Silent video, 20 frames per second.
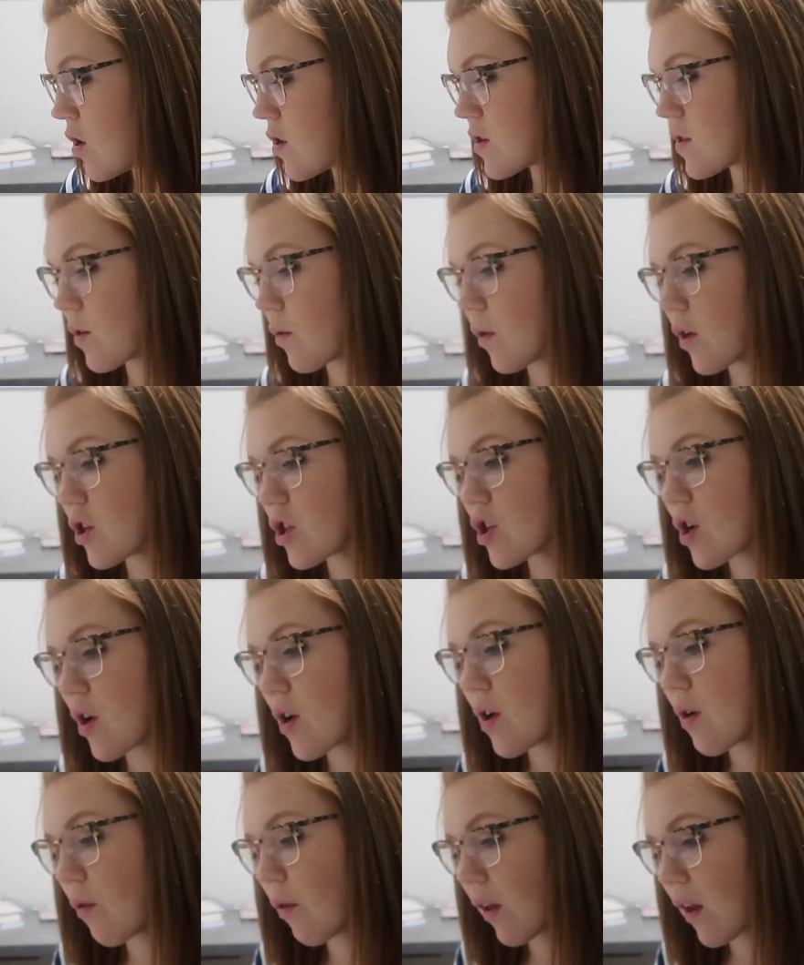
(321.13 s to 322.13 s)
So I want to show
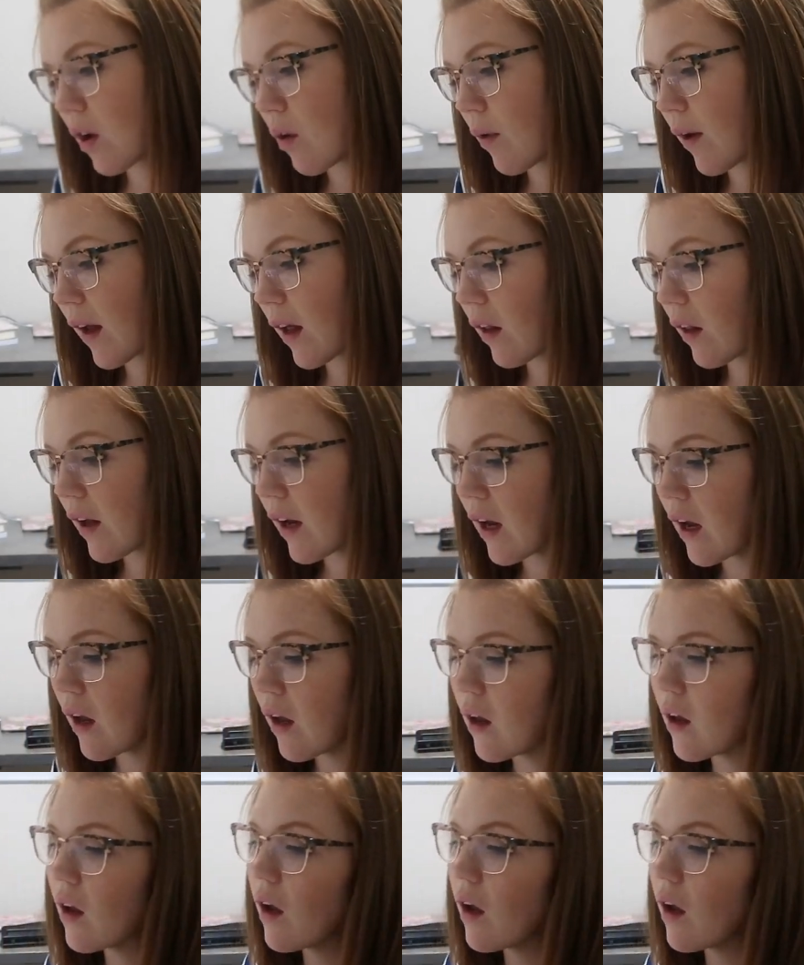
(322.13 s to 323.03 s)
you really quickly.